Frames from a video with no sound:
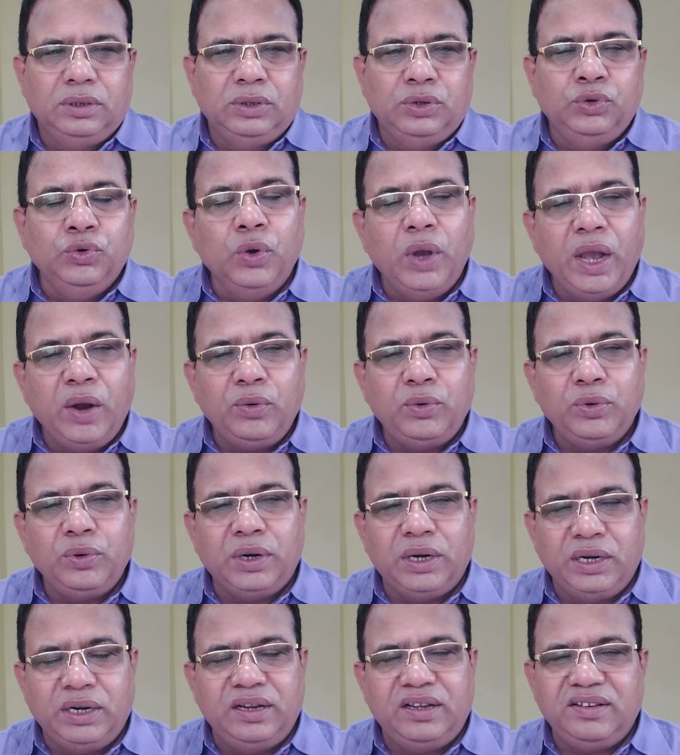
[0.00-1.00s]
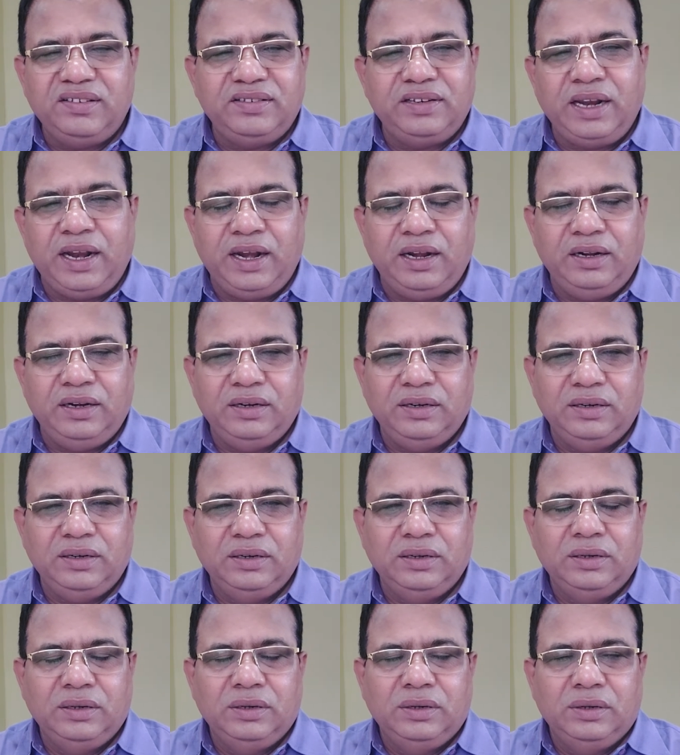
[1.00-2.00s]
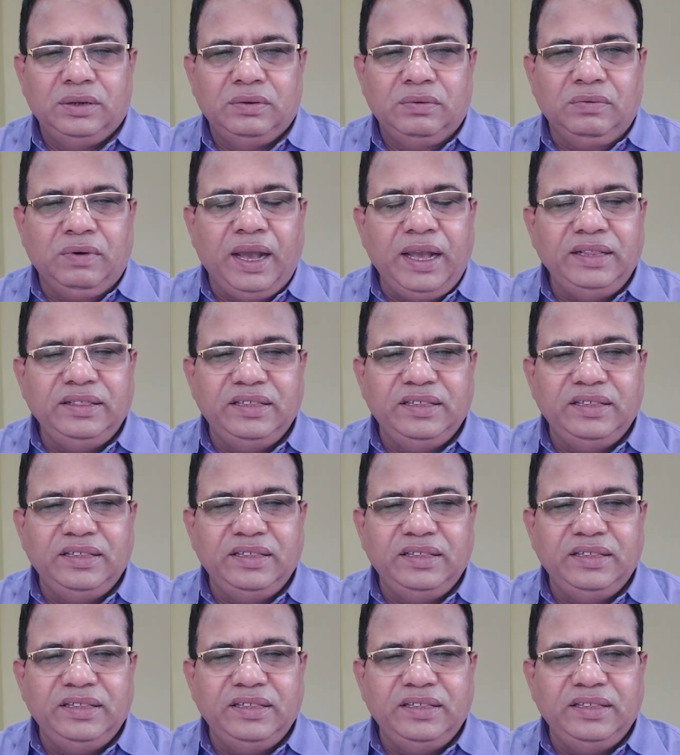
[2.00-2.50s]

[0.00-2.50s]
You have to understand why